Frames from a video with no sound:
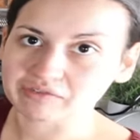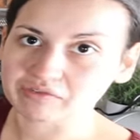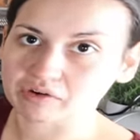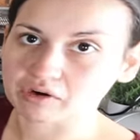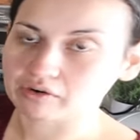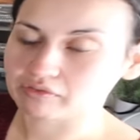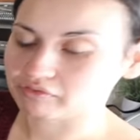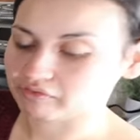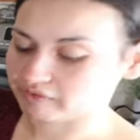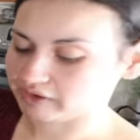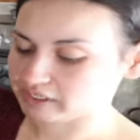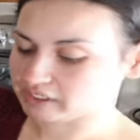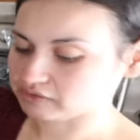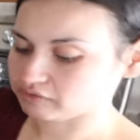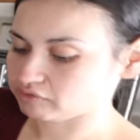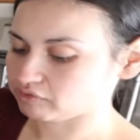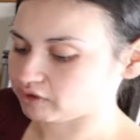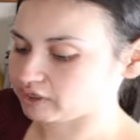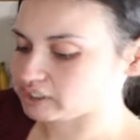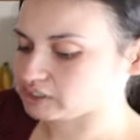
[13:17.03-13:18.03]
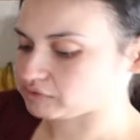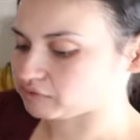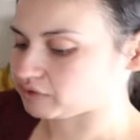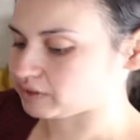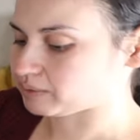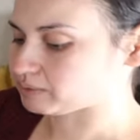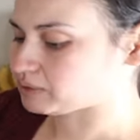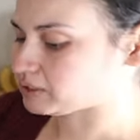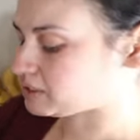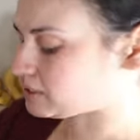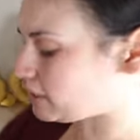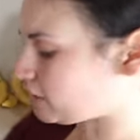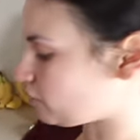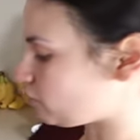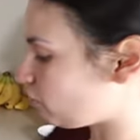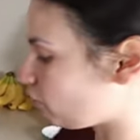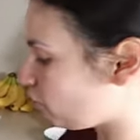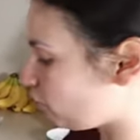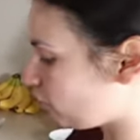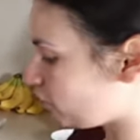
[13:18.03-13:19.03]
for our fridge for them to stay
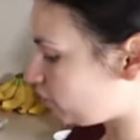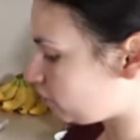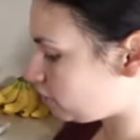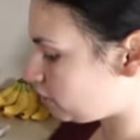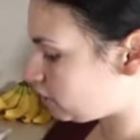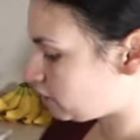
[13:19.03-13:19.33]
cool.